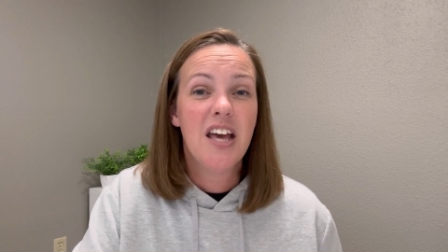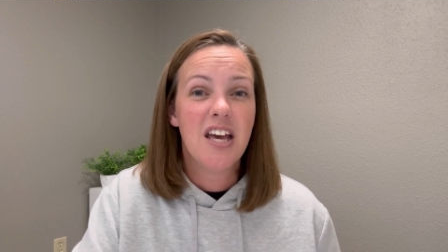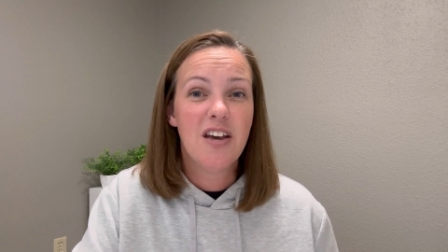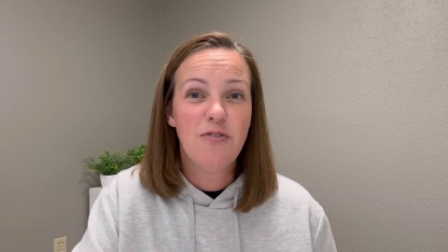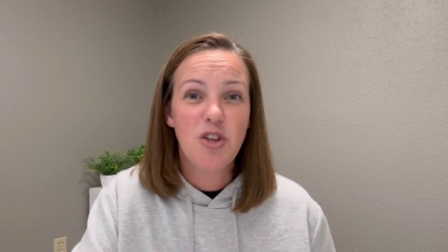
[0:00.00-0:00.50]

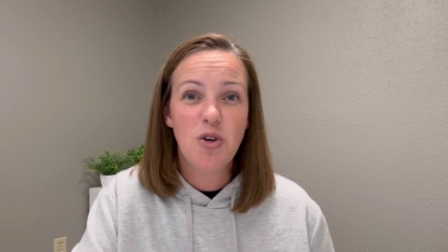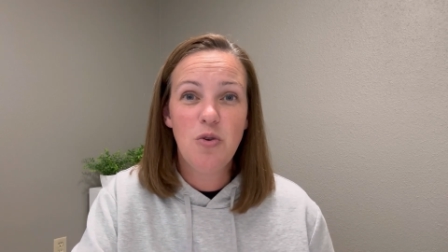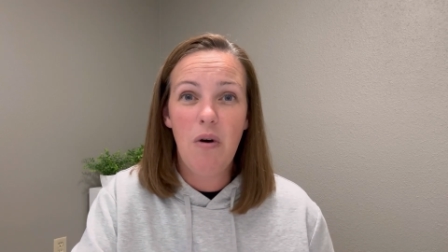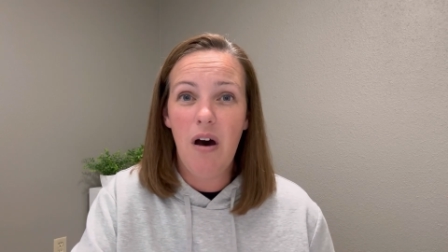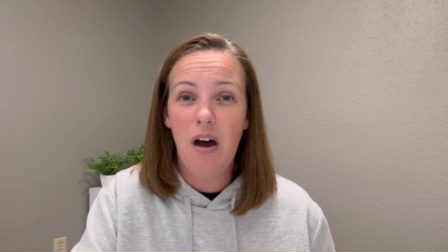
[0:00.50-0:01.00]
If
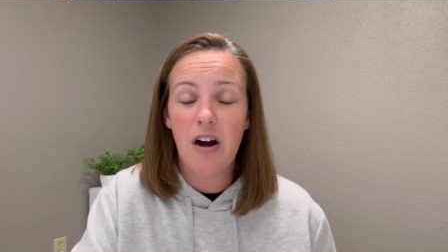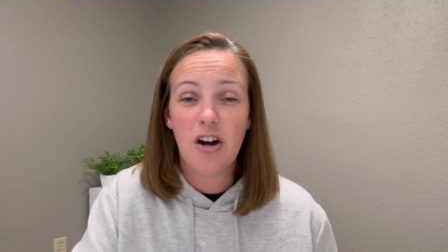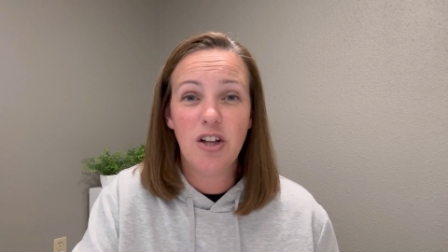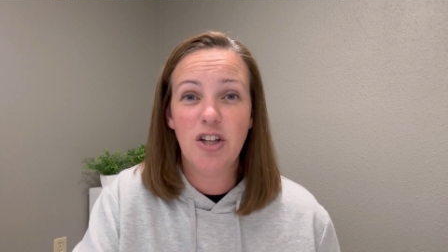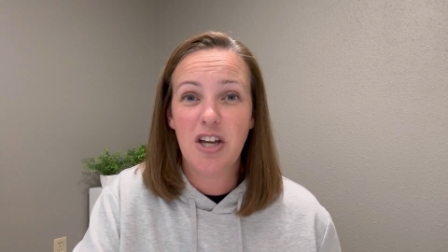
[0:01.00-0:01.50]
you
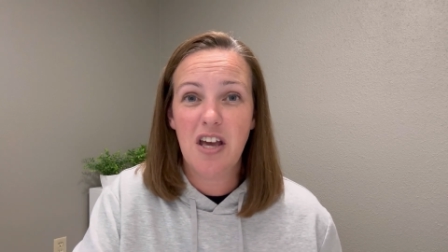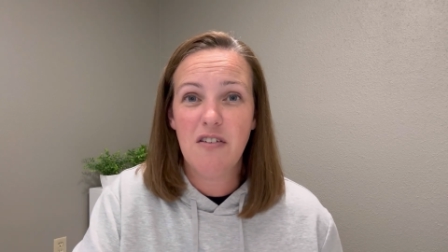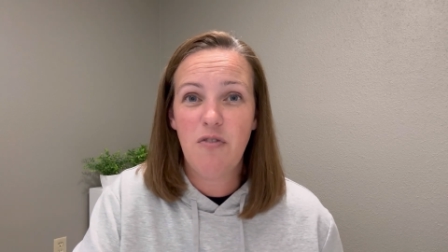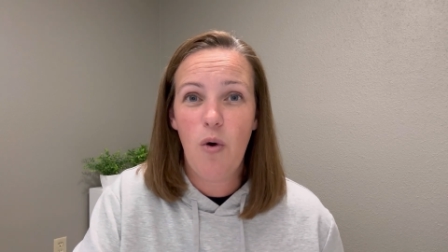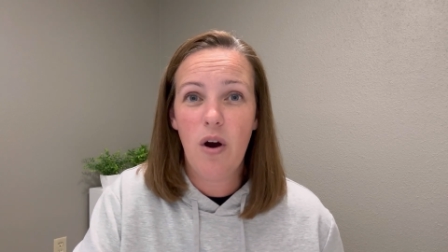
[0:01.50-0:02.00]
are looking
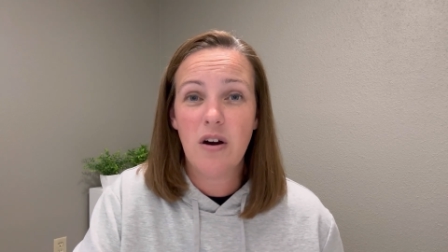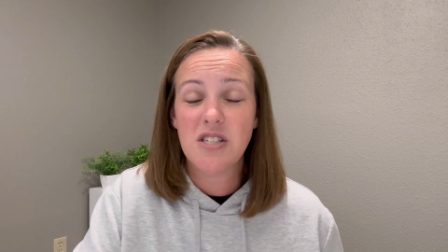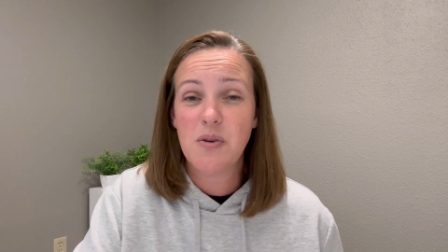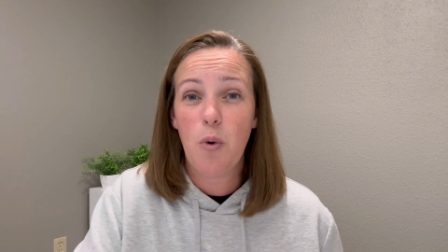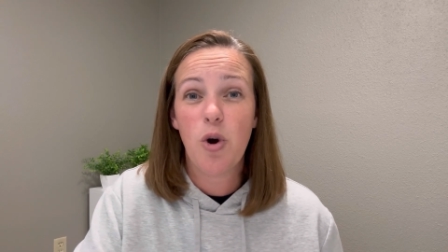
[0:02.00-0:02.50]
for
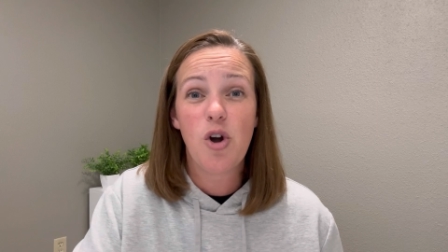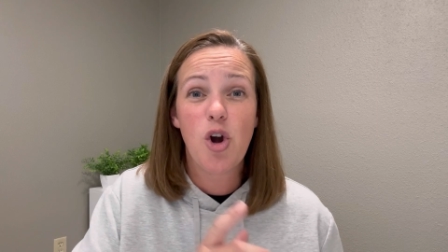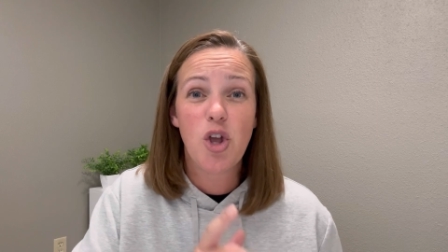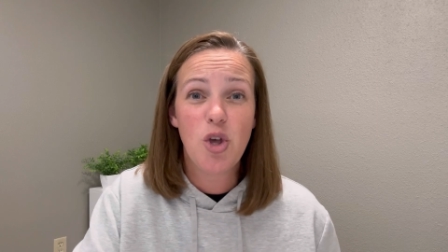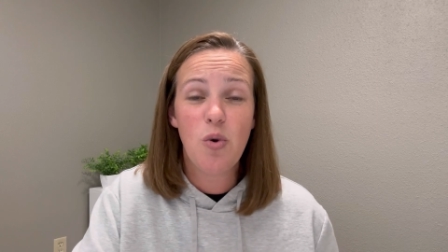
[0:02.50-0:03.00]
support
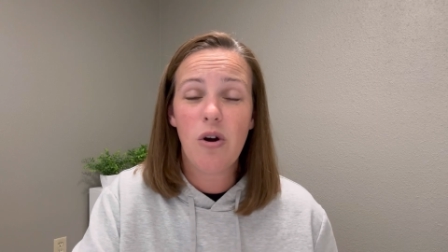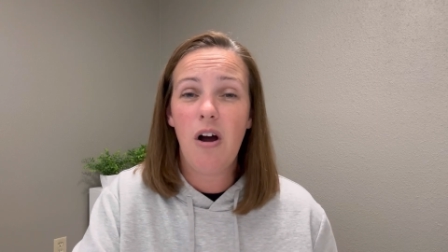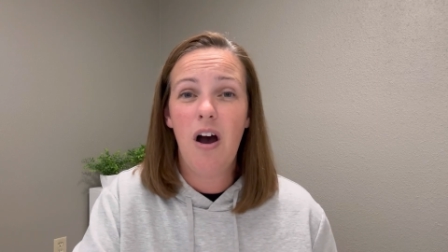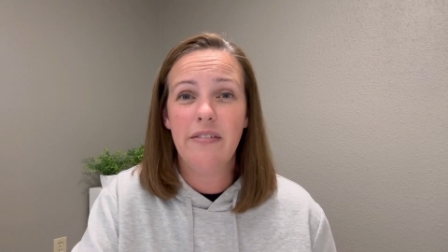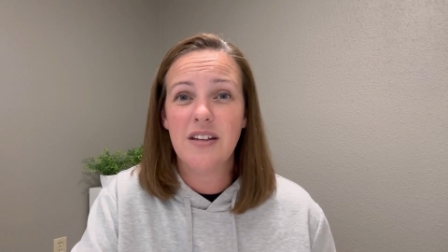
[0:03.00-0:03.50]
or you are
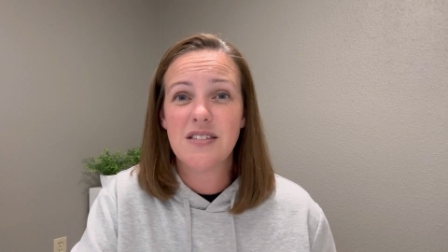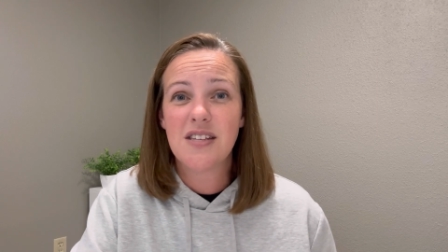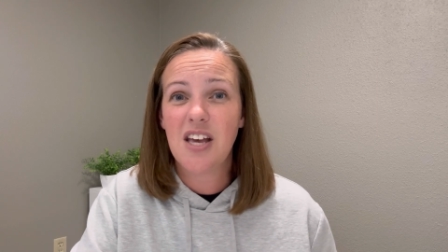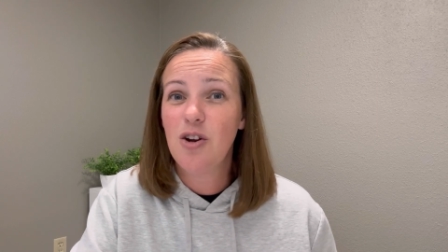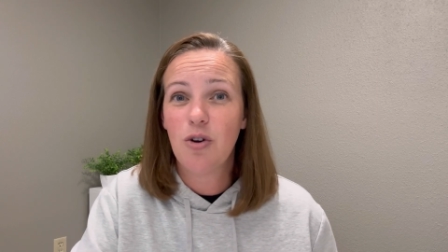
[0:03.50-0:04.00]
on this
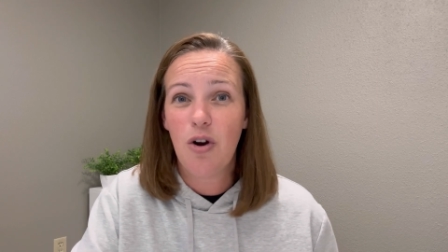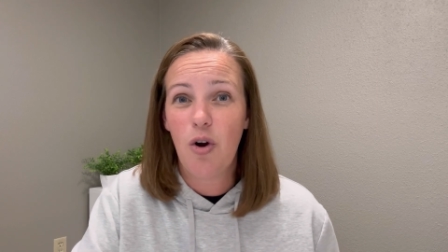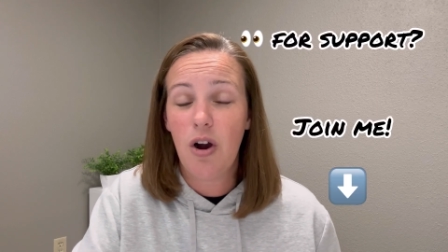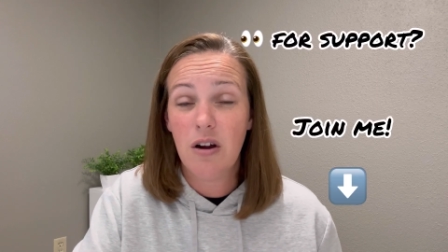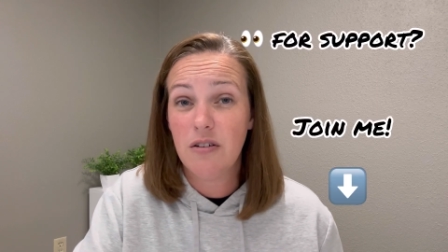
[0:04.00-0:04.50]
keto
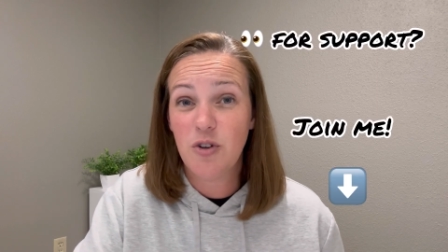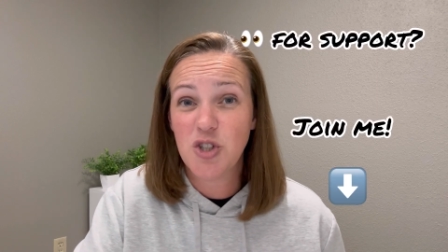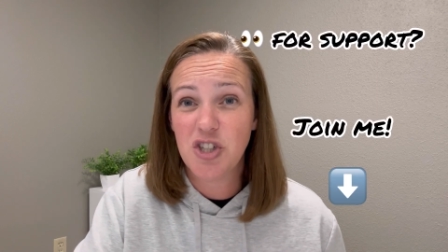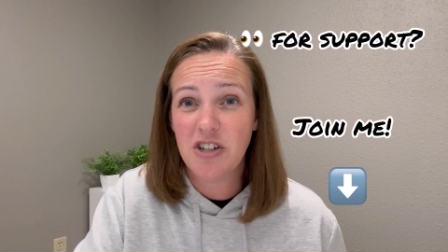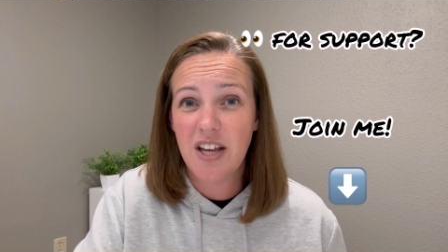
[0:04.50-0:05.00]
carnivore
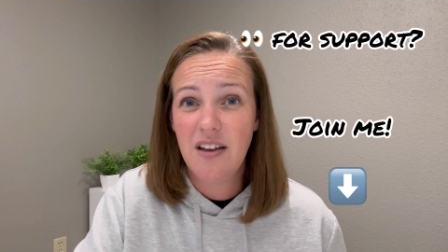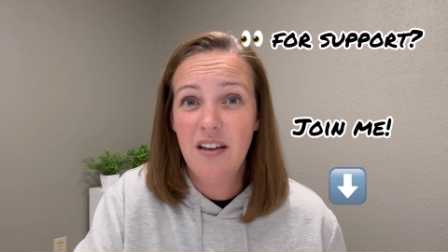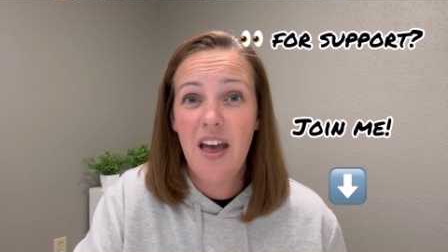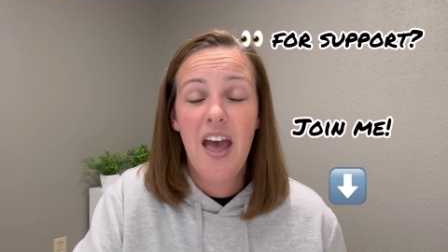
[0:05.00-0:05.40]
journey